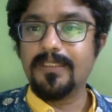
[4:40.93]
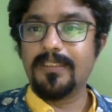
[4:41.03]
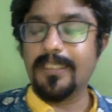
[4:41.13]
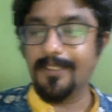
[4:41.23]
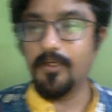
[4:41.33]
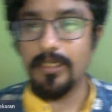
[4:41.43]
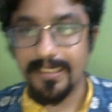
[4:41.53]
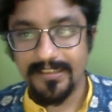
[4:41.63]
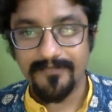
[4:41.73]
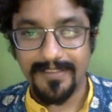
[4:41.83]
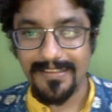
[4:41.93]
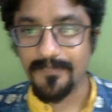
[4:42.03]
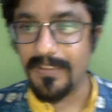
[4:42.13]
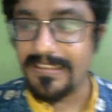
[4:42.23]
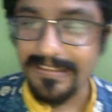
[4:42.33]
Can you all identify this
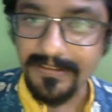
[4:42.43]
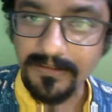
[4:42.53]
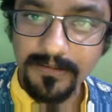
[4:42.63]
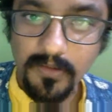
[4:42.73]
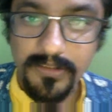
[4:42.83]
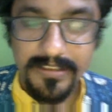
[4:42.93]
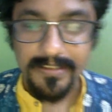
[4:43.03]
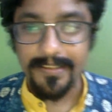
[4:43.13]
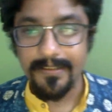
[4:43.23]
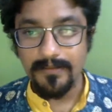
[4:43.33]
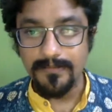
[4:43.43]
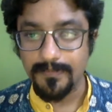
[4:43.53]
person on the screen?